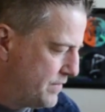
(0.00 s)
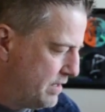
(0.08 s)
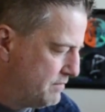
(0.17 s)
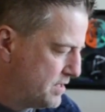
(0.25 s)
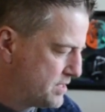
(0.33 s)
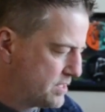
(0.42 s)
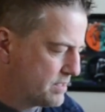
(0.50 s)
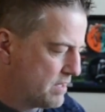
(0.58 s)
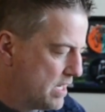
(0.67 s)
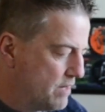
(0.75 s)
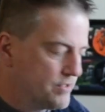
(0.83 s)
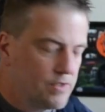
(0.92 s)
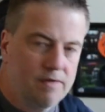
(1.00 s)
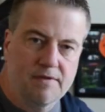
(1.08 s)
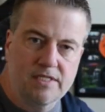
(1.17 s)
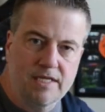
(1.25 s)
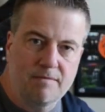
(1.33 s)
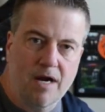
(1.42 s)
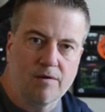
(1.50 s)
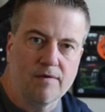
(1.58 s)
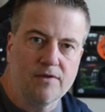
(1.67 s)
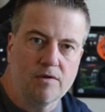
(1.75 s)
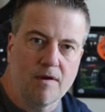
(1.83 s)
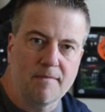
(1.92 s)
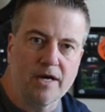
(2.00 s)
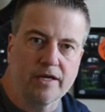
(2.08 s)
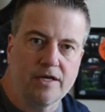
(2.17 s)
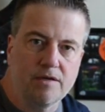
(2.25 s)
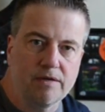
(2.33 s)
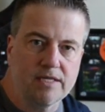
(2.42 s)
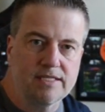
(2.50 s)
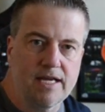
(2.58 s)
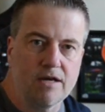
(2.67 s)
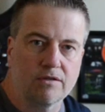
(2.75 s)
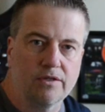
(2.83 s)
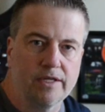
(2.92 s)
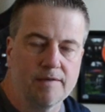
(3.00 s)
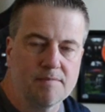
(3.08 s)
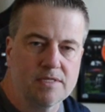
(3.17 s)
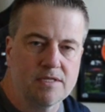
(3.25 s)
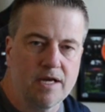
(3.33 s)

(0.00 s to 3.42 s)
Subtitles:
This is, sort of a semi-review. I'm not going to do any sound clips.